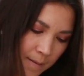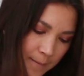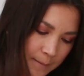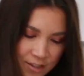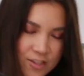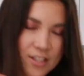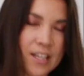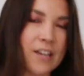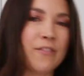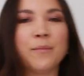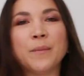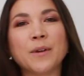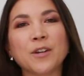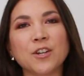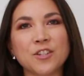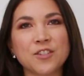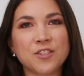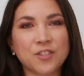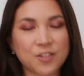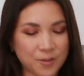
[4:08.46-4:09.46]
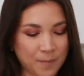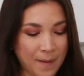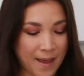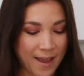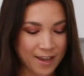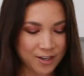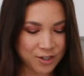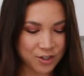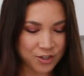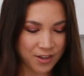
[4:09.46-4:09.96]
Just give them a good
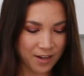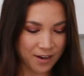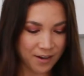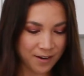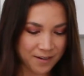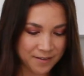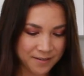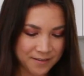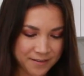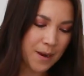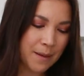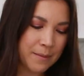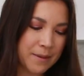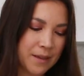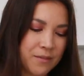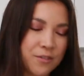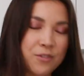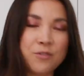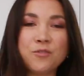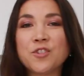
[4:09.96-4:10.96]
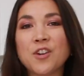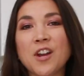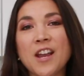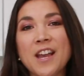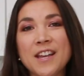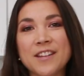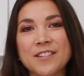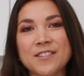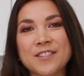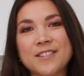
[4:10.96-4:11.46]
smash there. Probably even use your
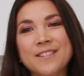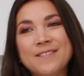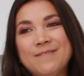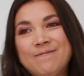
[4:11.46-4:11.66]
hands.